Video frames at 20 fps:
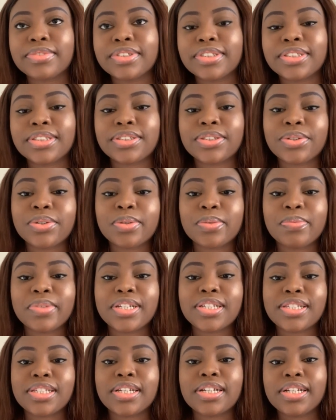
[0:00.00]
So
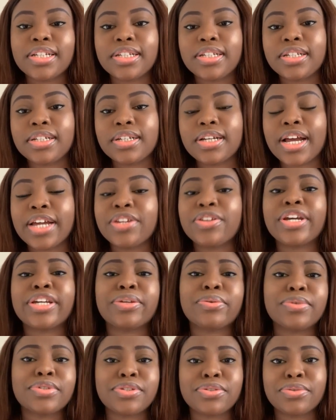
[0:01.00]
basically, I knew I
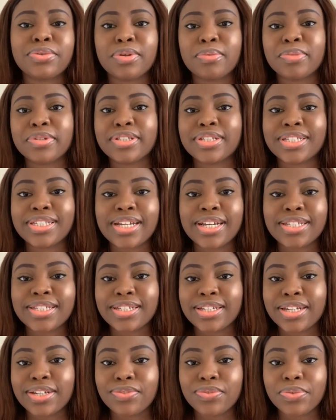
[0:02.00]
didn't want to do computer science
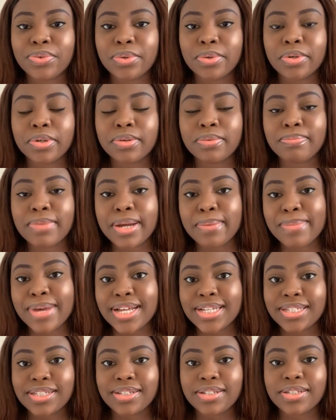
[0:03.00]
again for my
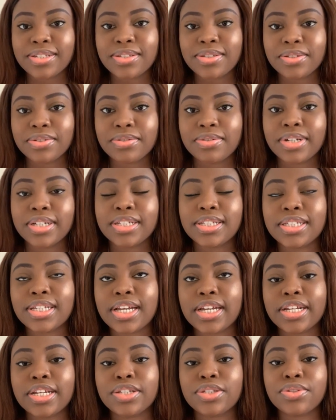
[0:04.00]
master's. So I
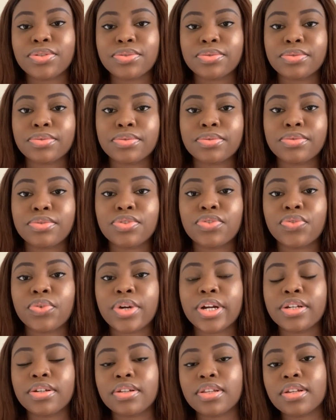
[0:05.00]
decided to look for
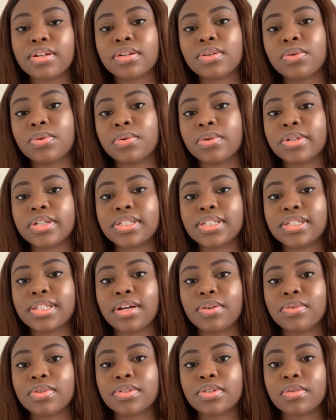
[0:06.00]
another course
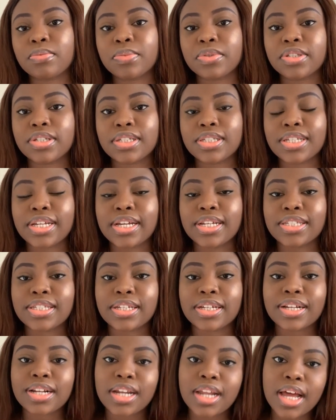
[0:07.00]
that was computer science
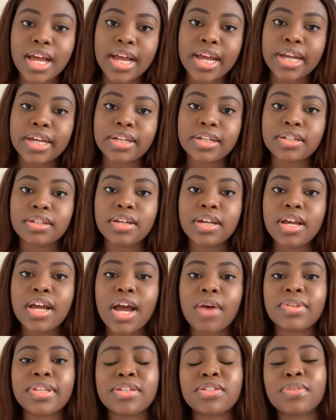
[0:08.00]
inclined.
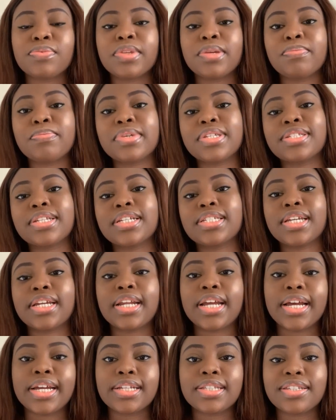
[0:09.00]
I wanted something business and
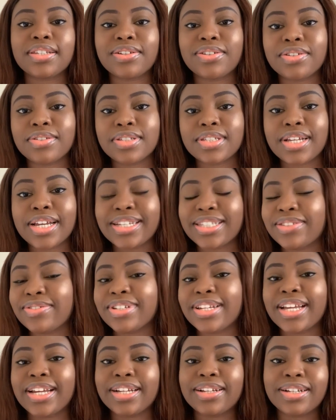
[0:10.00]
IT because I still
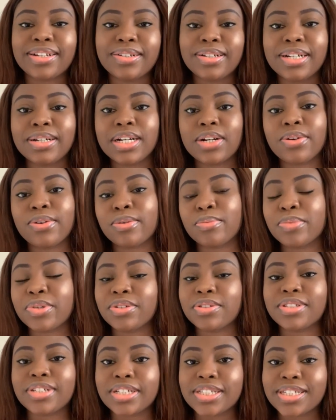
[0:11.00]
like
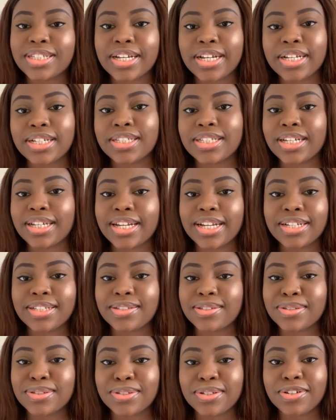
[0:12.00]
computer science and
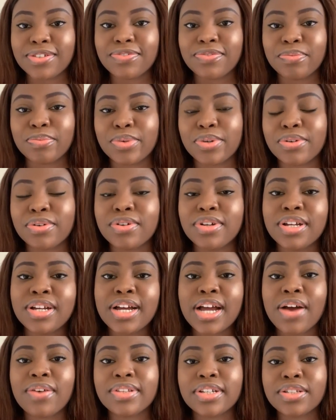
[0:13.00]
IT stuff, but
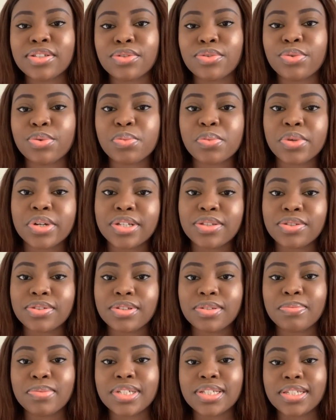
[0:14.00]
I wanted to go more into
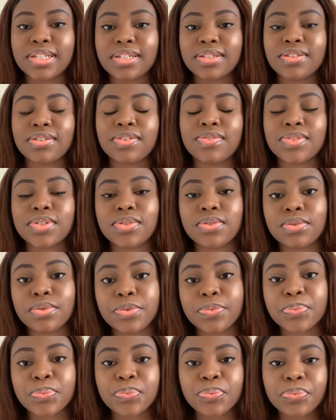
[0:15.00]
the business stuff.
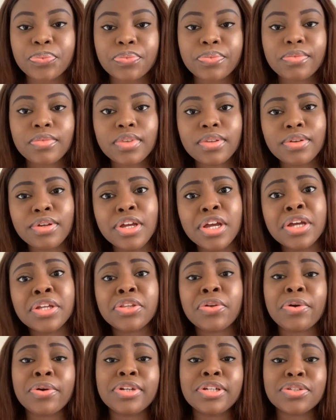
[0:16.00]
So
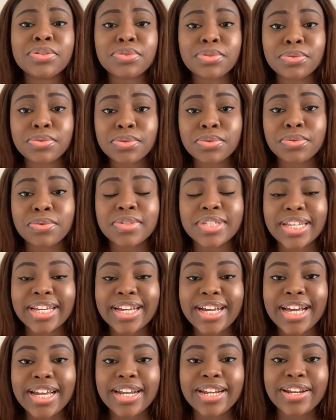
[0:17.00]
there are only 2 schools in
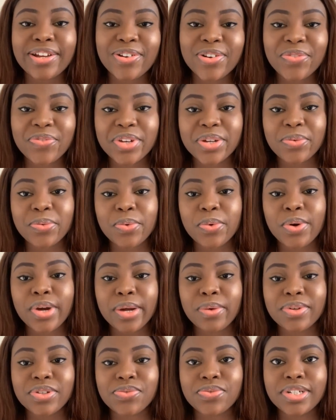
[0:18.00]
Canada offering what I
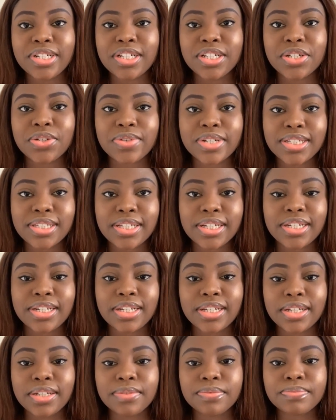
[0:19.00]
was really interested
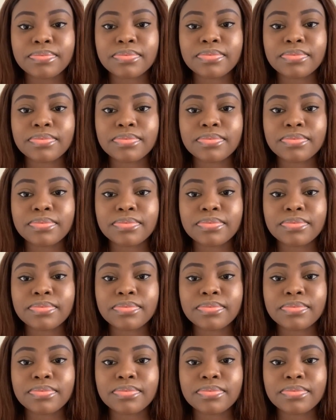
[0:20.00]
in.